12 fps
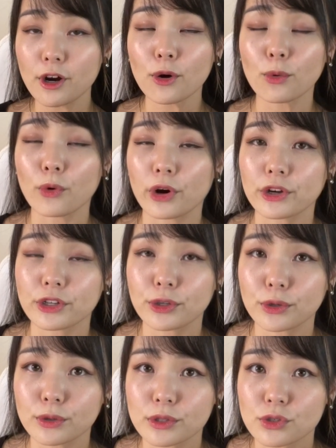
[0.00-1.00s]
where
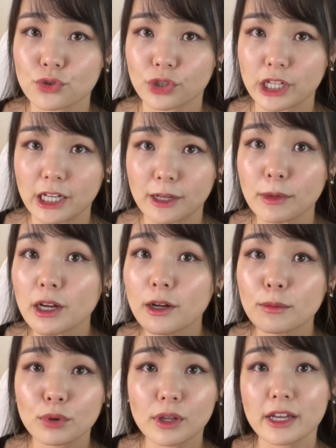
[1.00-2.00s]
you stream
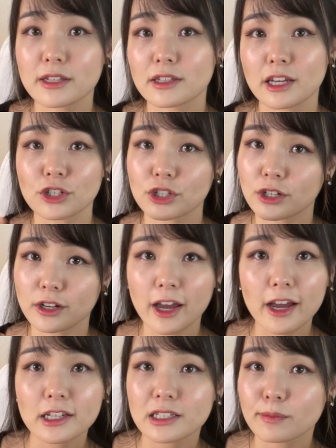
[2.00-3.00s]
PlayStation,
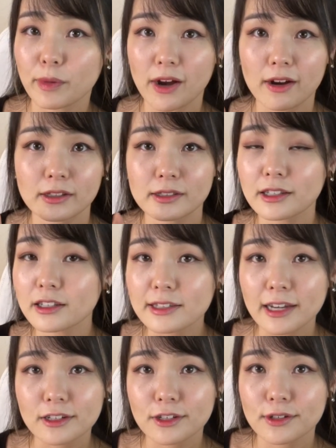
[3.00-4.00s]
Xbox,
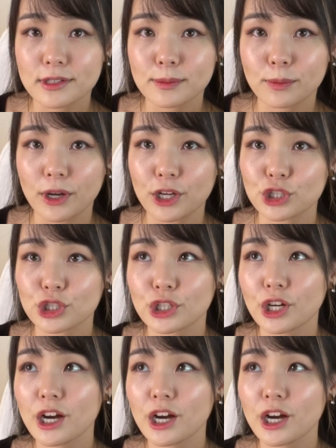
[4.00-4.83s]
Nintendo Switch,